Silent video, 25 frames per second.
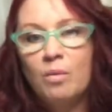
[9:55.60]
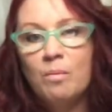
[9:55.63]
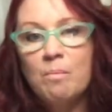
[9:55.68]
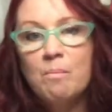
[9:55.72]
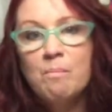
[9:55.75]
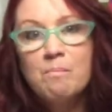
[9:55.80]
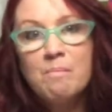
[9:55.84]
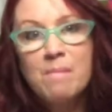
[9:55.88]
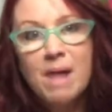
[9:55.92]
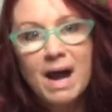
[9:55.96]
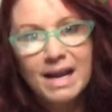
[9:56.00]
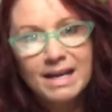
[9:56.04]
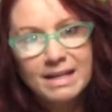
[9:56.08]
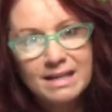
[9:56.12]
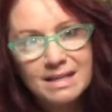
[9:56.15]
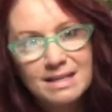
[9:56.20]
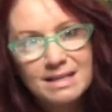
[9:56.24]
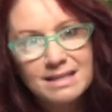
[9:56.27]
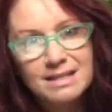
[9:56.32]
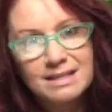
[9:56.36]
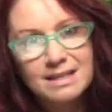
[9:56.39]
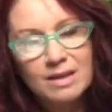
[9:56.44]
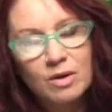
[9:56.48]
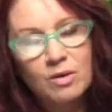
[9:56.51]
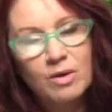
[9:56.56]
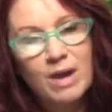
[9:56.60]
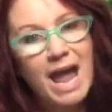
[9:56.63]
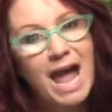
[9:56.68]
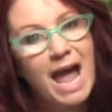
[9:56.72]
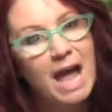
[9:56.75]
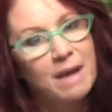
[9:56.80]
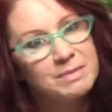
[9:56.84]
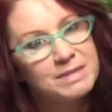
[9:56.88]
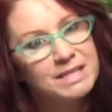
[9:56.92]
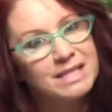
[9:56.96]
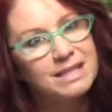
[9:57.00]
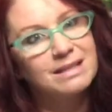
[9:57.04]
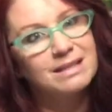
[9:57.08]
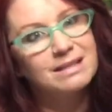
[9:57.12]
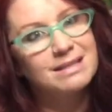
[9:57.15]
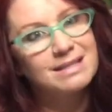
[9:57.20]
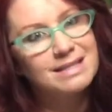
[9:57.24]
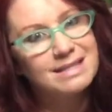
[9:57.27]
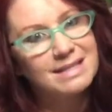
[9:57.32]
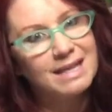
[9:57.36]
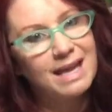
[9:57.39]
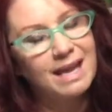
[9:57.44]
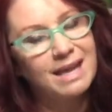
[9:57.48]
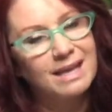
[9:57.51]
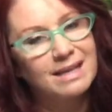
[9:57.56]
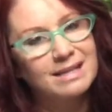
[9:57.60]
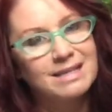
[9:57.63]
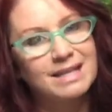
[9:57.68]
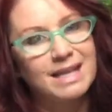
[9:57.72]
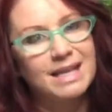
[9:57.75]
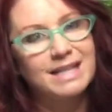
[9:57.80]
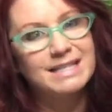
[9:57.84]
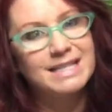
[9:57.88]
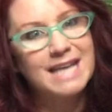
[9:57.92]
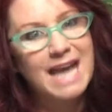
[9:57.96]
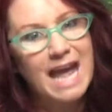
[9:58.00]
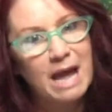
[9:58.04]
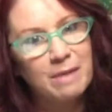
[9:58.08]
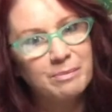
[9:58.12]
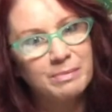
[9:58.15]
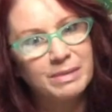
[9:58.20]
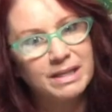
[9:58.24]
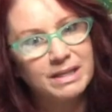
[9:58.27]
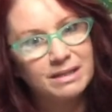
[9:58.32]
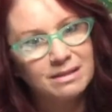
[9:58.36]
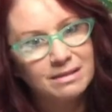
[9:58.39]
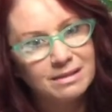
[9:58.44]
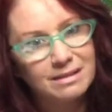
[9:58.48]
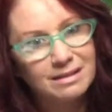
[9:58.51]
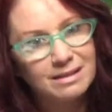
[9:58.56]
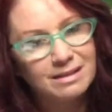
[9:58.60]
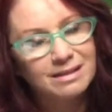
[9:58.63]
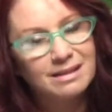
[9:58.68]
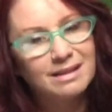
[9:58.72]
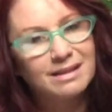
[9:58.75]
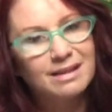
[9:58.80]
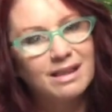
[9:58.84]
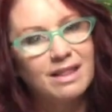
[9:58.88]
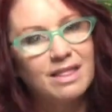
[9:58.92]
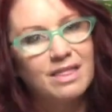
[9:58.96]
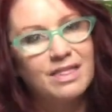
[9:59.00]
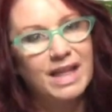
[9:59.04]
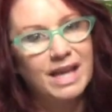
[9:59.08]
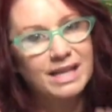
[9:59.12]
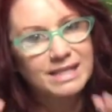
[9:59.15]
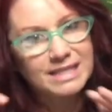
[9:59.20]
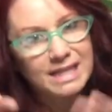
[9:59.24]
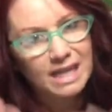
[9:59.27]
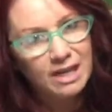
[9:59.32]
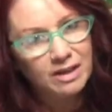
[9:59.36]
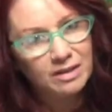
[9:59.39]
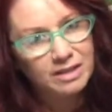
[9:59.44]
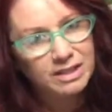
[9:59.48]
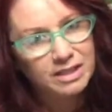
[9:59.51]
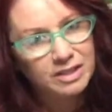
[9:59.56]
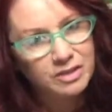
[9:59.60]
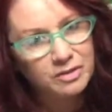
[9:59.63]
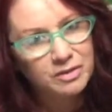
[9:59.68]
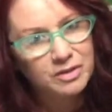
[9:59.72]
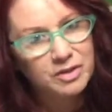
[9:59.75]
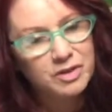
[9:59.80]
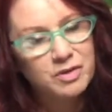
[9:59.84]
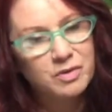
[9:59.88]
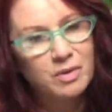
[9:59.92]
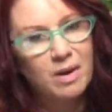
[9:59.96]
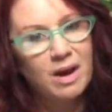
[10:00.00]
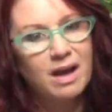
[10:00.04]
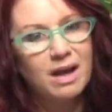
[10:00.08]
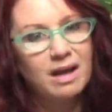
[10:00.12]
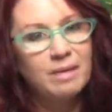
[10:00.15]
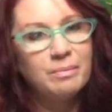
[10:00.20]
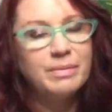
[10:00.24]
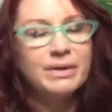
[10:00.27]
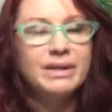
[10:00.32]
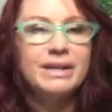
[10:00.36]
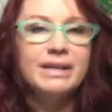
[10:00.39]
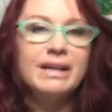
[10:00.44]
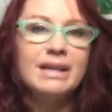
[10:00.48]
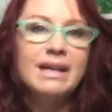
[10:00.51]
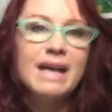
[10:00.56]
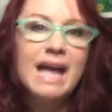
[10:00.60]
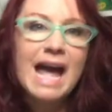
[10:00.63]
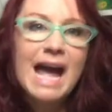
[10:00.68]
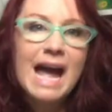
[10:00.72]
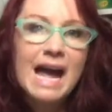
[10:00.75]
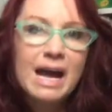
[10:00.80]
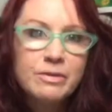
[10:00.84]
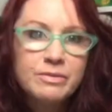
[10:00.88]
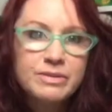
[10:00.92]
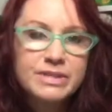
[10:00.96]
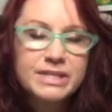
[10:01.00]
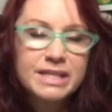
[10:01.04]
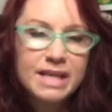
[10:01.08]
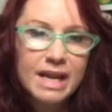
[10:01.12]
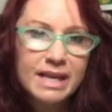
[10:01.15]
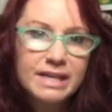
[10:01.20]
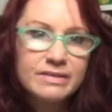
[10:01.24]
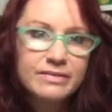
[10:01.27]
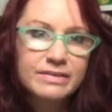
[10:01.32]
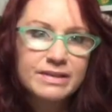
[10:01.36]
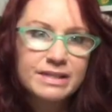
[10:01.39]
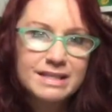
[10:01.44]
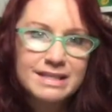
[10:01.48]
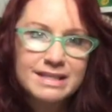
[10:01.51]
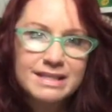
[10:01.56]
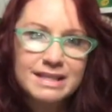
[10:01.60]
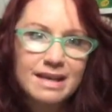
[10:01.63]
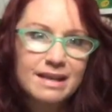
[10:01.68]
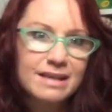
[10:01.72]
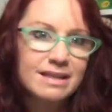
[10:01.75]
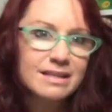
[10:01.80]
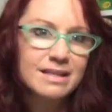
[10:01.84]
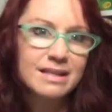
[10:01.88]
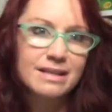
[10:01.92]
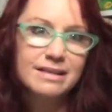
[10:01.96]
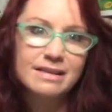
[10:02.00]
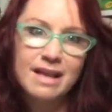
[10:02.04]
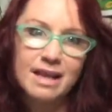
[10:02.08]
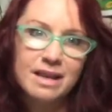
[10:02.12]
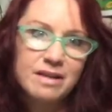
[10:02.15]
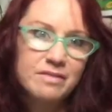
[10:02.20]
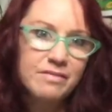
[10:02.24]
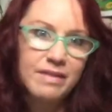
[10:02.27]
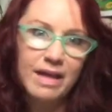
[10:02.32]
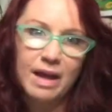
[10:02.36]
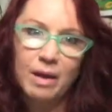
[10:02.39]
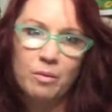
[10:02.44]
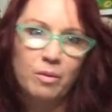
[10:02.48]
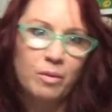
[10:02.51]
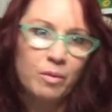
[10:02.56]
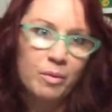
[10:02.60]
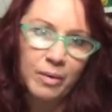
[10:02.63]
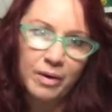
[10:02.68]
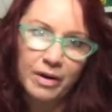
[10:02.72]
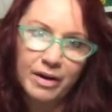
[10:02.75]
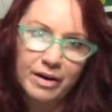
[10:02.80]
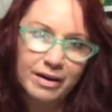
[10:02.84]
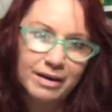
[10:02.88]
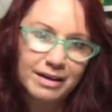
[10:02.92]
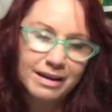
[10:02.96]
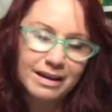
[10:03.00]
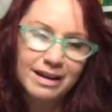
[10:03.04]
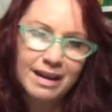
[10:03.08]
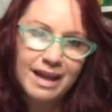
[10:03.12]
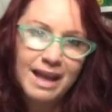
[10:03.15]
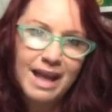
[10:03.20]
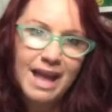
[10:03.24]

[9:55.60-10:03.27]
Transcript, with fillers: minus or absent consent, that tapping, that telling you to drop, outside of consent, none of that will work.